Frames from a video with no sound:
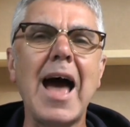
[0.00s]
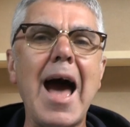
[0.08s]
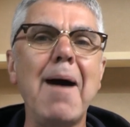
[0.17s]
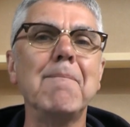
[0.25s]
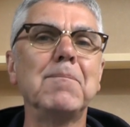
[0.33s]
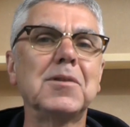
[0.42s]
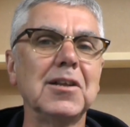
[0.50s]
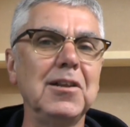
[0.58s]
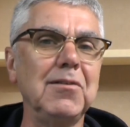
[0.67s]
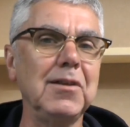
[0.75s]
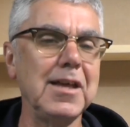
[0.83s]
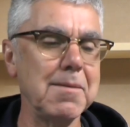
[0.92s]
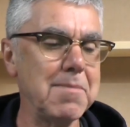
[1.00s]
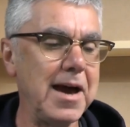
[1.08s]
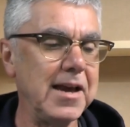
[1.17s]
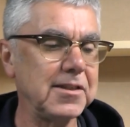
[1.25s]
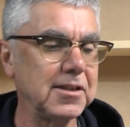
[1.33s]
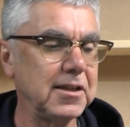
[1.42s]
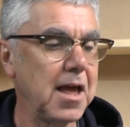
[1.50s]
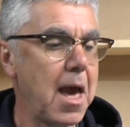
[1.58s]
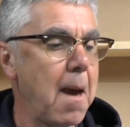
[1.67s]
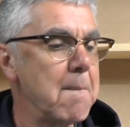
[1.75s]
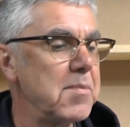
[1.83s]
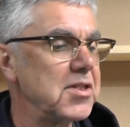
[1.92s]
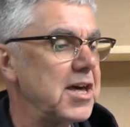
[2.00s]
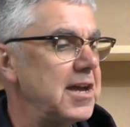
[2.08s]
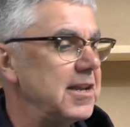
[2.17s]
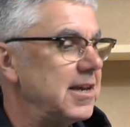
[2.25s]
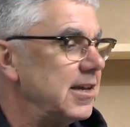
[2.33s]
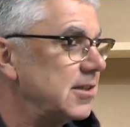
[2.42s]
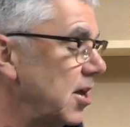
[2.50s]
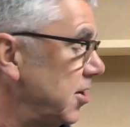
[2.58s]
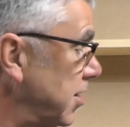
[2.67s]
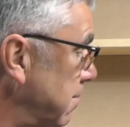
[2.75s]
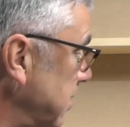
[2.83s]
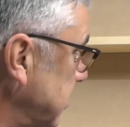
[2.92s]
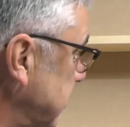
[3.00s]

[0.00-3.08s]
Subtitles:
absolutely amazing, but there it is, number